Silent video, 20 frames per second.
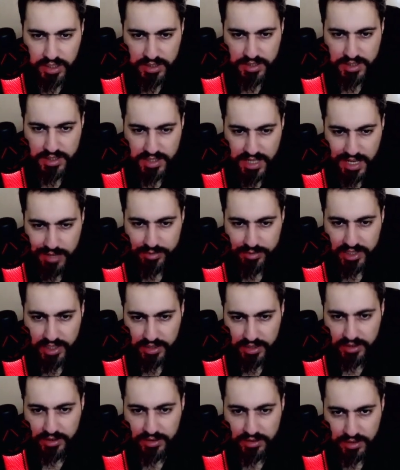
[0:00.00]
Zap
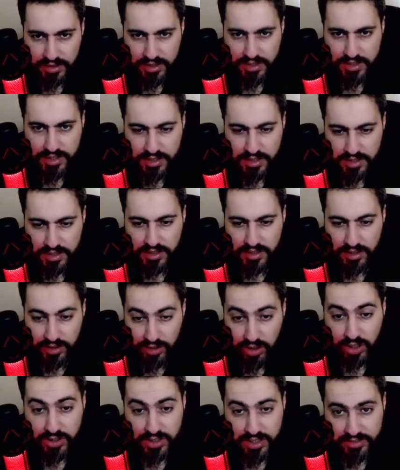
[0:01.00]
Cannon does
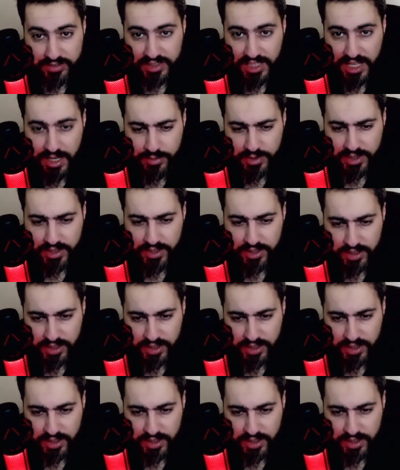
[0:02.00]
lots of damage,